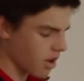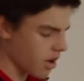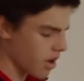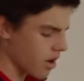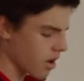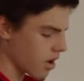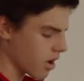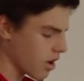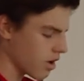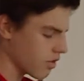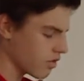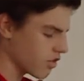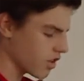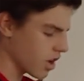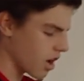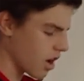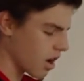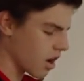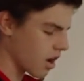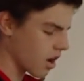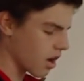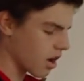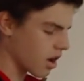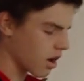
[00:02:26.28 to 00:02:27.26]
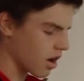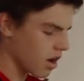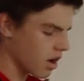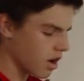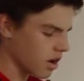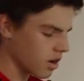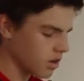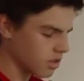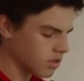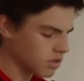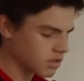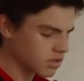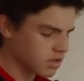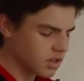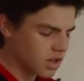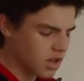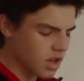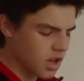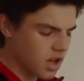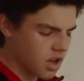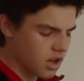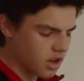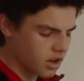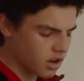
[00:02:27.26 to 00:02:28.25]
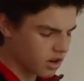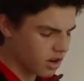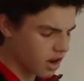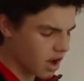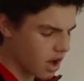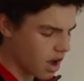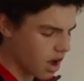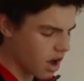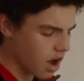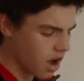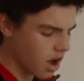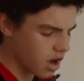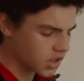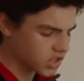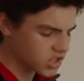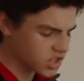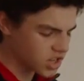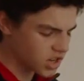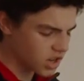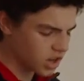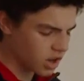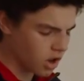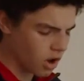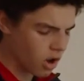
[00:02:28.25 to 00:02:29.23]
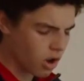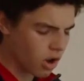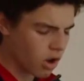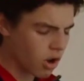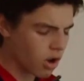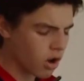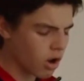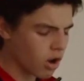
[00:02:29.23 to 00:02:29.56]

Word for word: Chorus Ensemble. I don't think I would have been able to do it